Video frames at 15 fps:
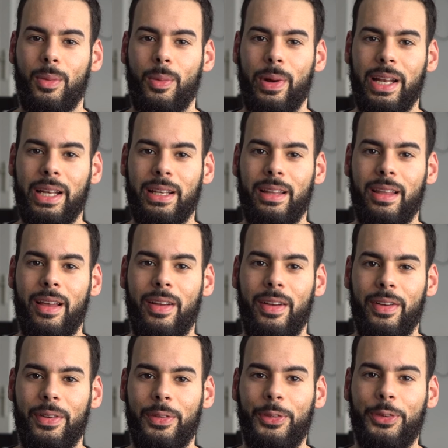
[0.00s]
with
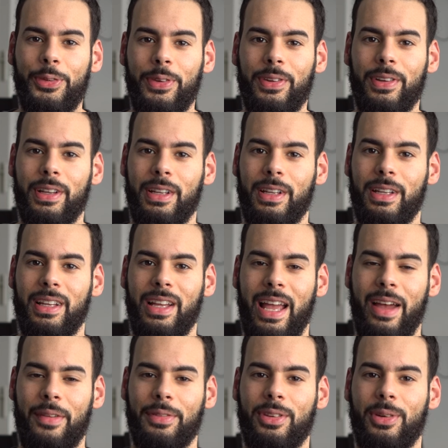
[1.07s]
F
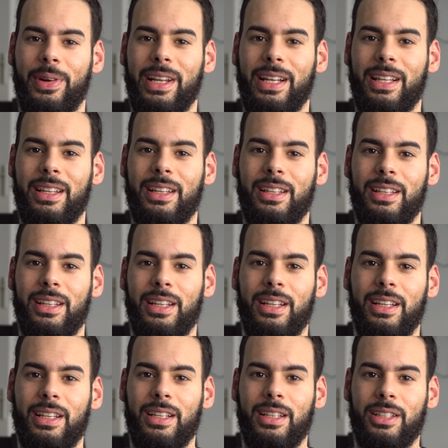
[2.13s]
after it.
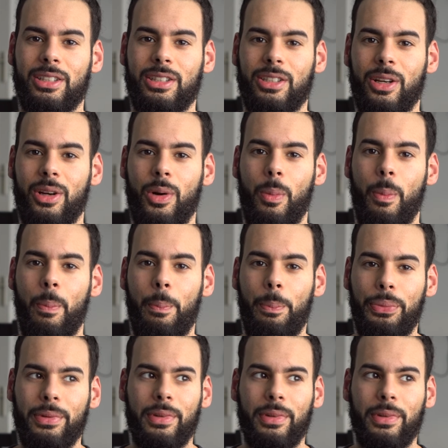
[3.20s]
So